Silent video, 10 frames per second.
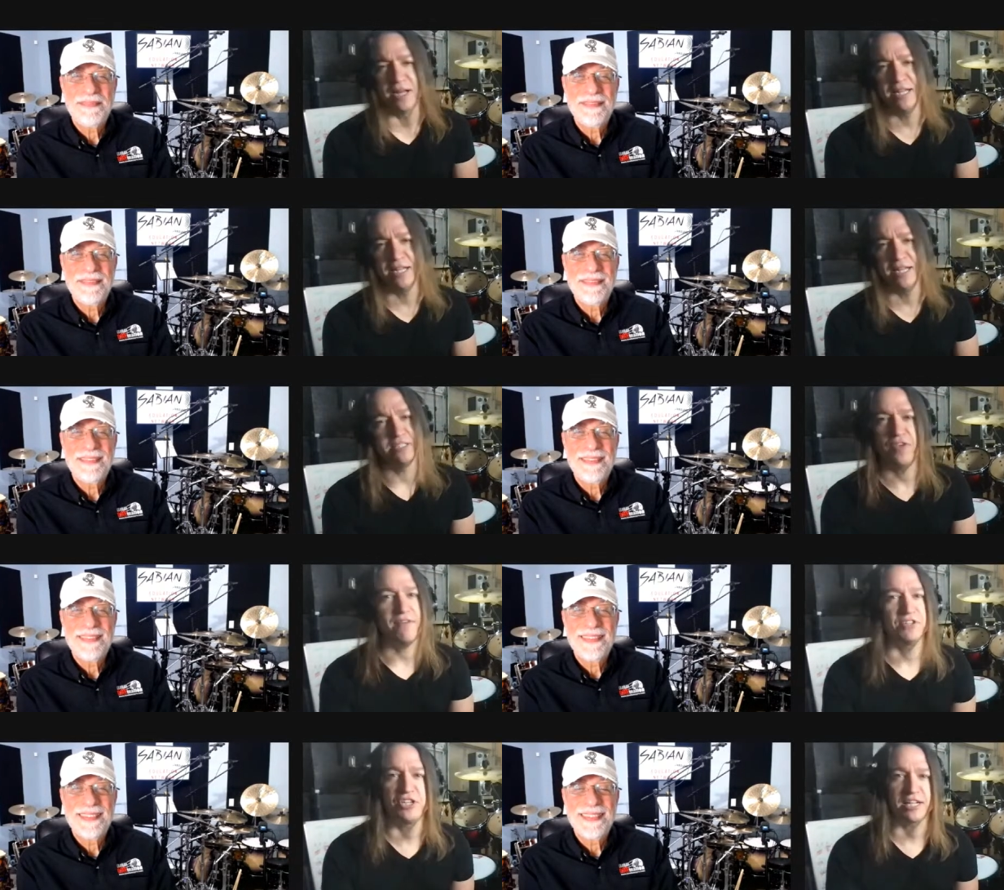Speaker 1: amazing. I was like, if
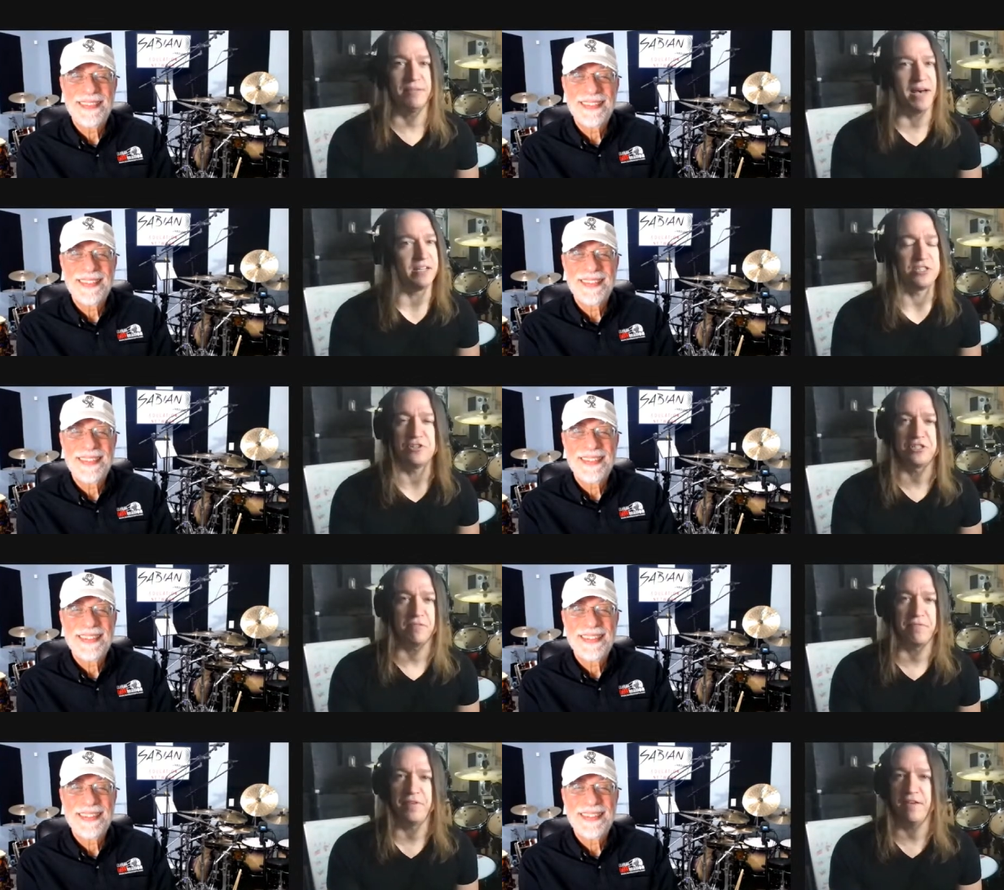you haven't checked him out, do
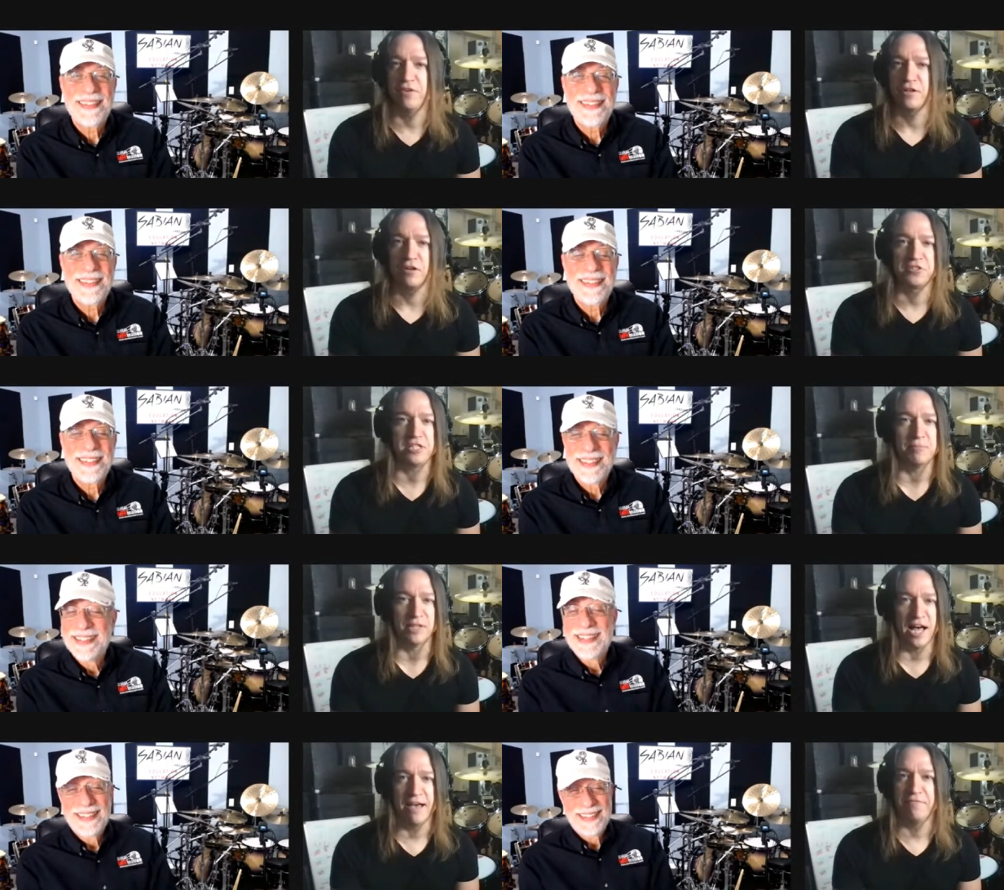yourself a favor and go see
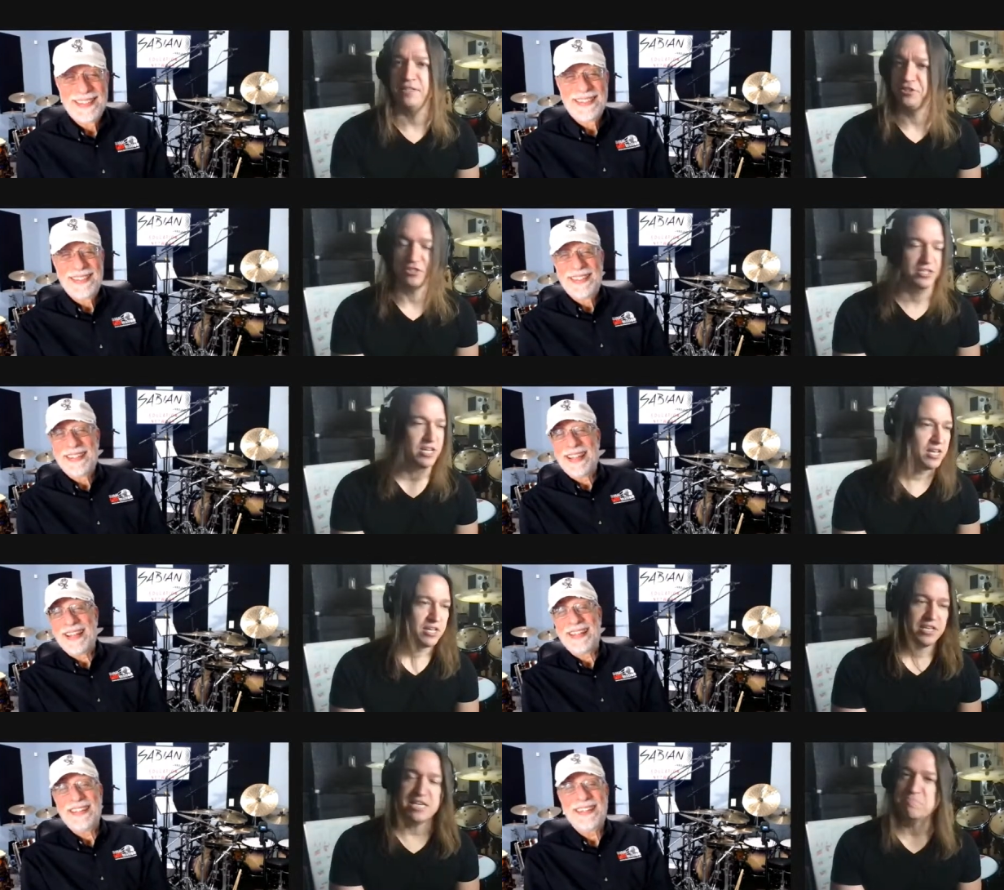him live. He's just
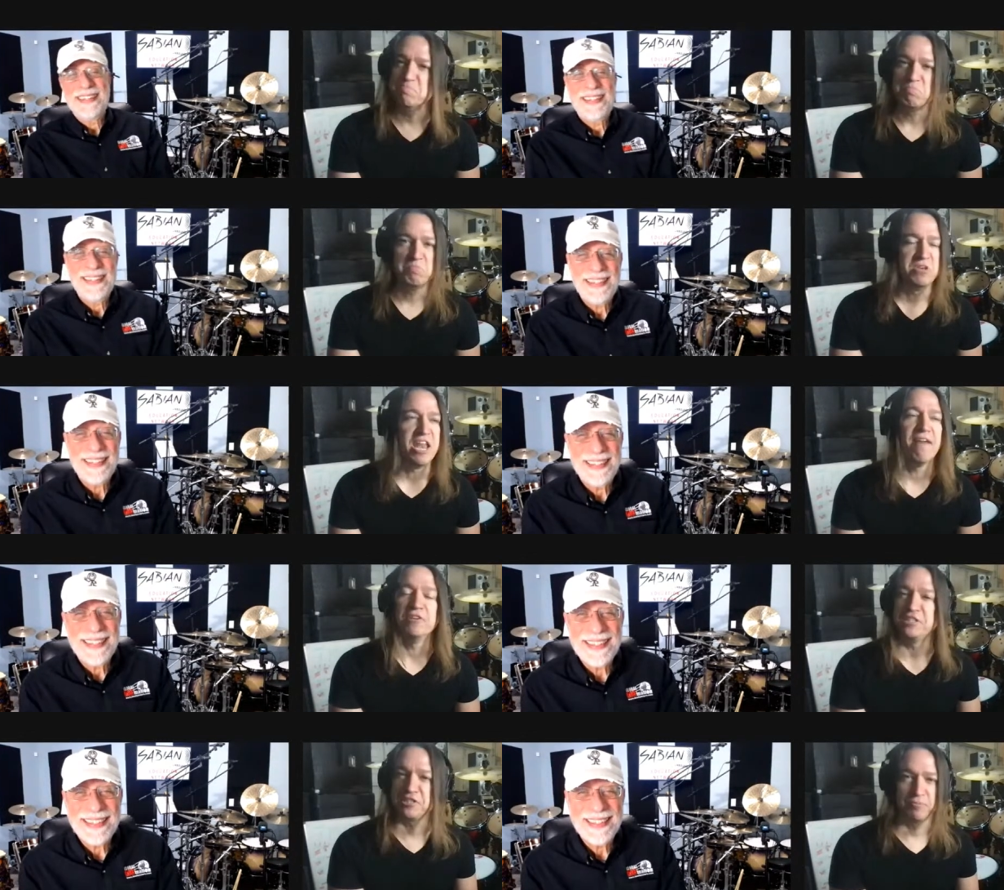he
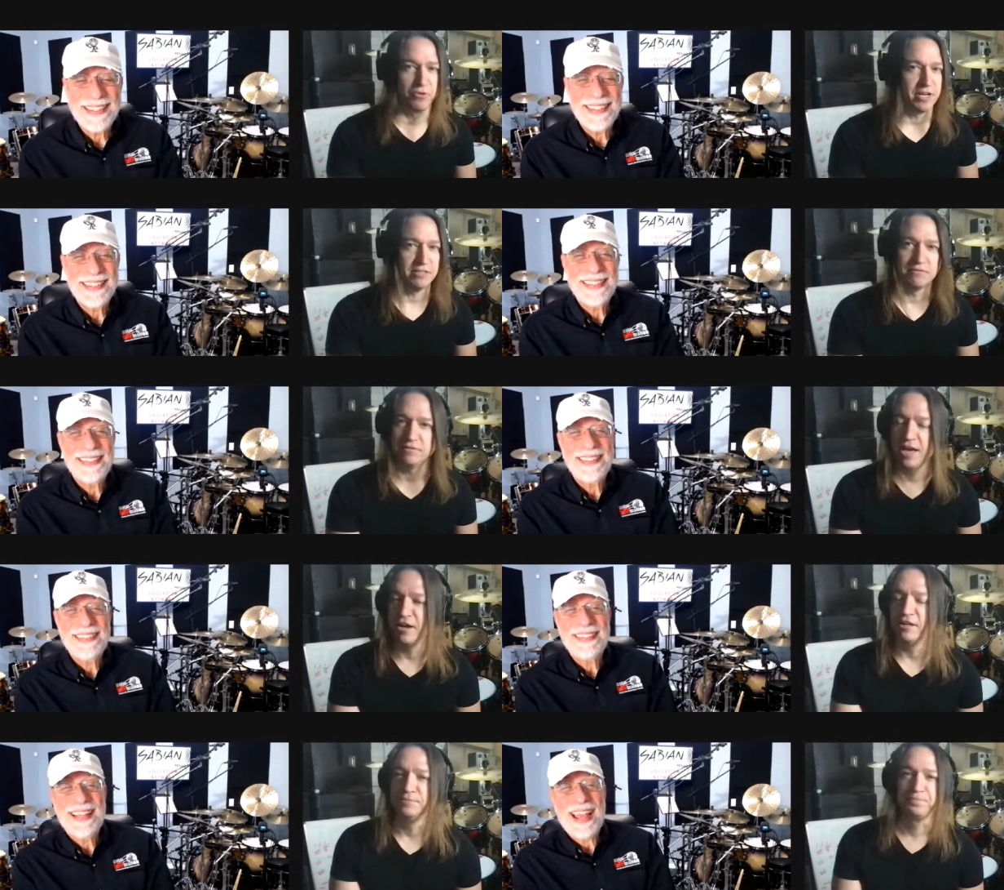never disappointed
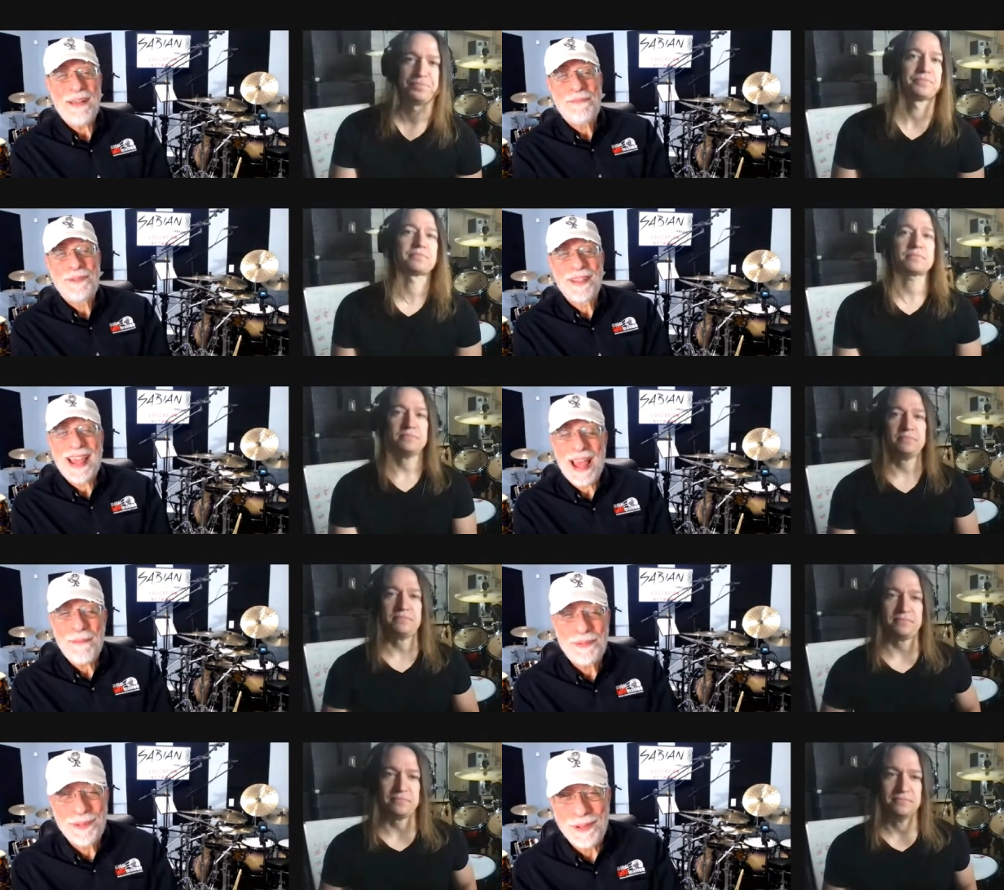
Speaker 2: at all.
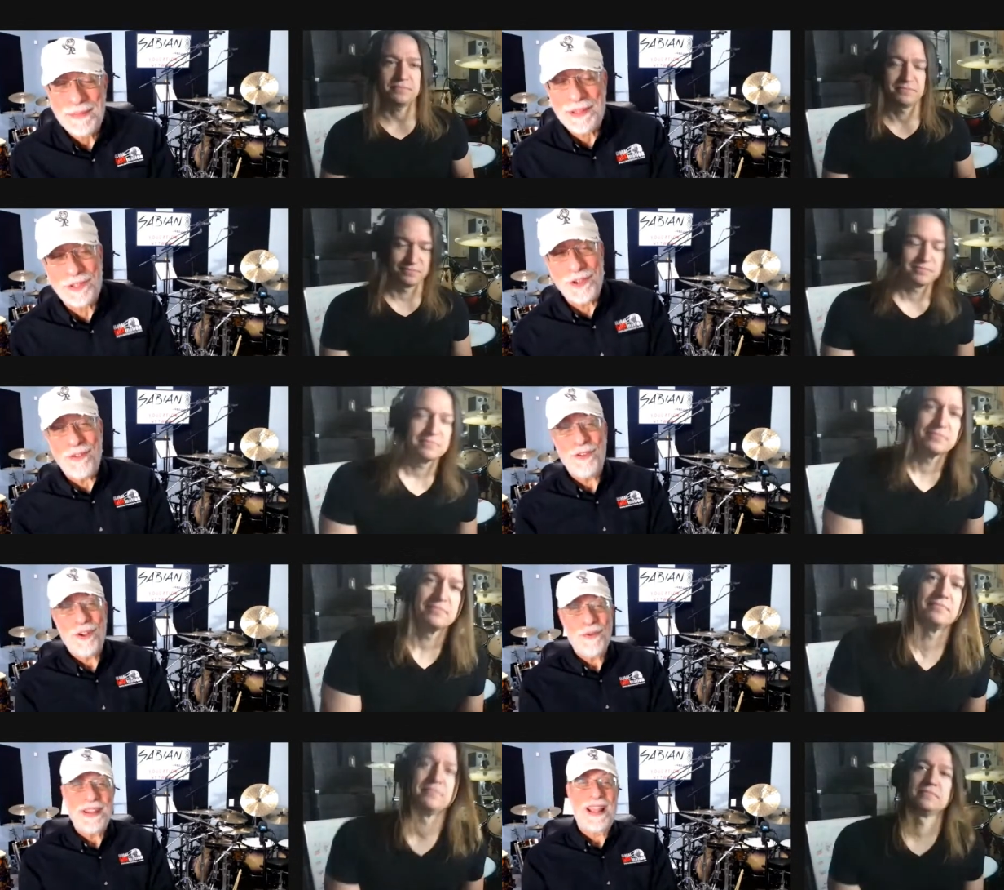absolutely, man. So you're,
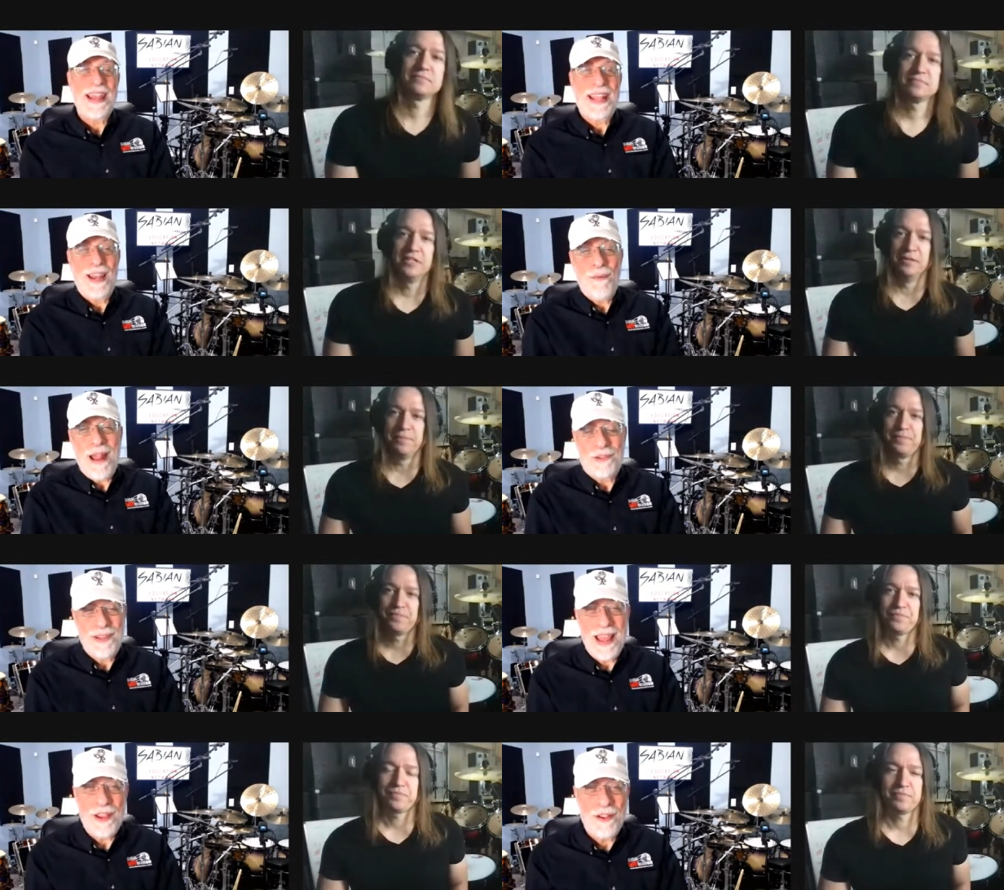you're really kind of getting around.
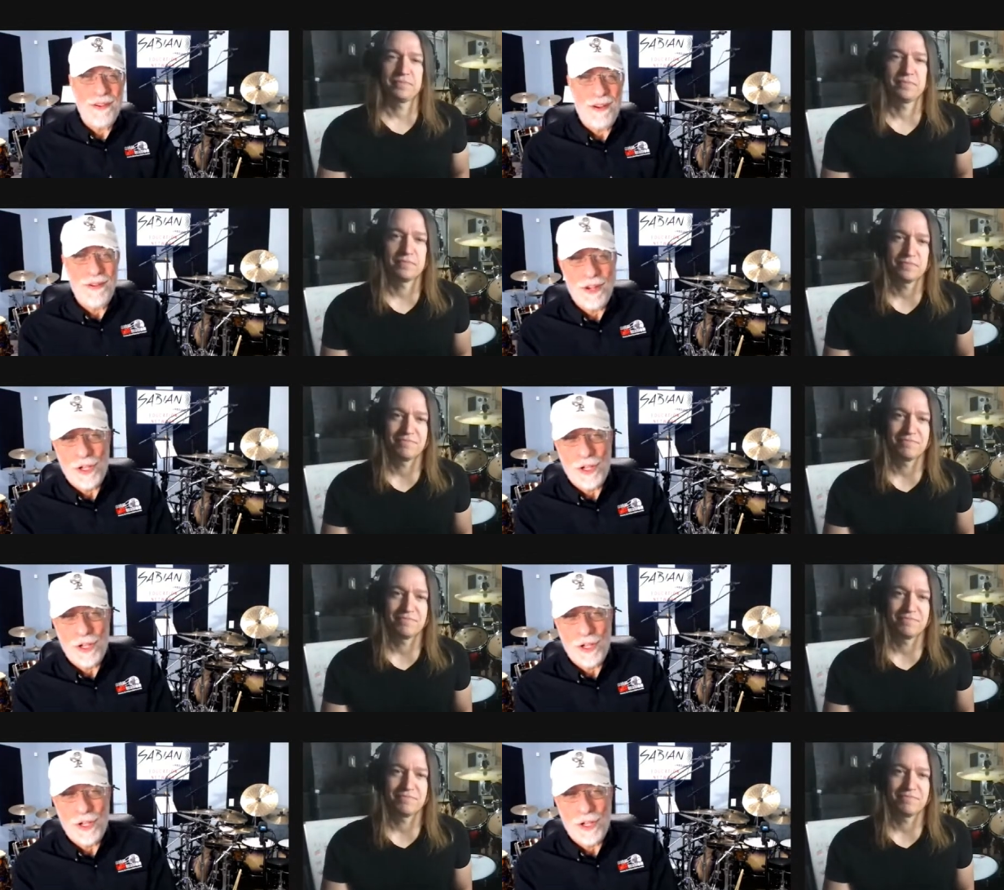So now you're, you're, you're